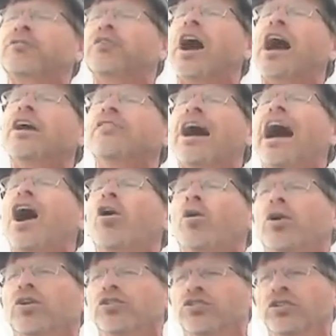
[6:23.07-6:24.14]
to five
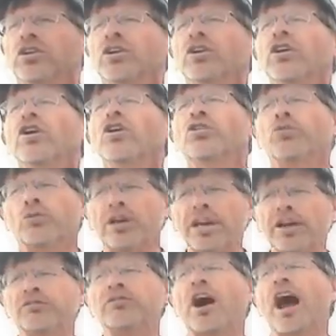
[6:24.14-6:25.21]
hours. Three
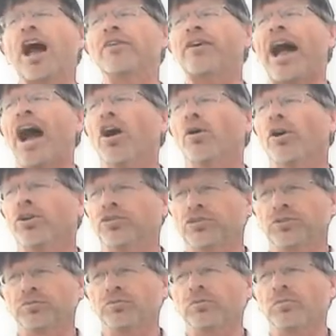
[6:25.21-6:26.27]
to five hours.
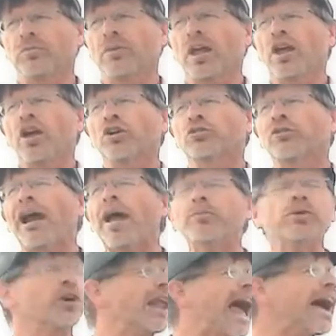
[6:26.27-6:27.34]
Grab
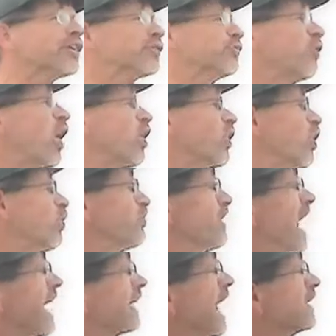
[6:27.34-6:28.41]
your last photos, and
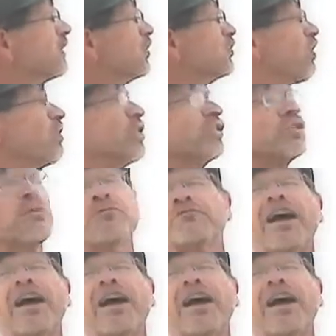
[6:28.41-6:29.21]
I'd like to show you some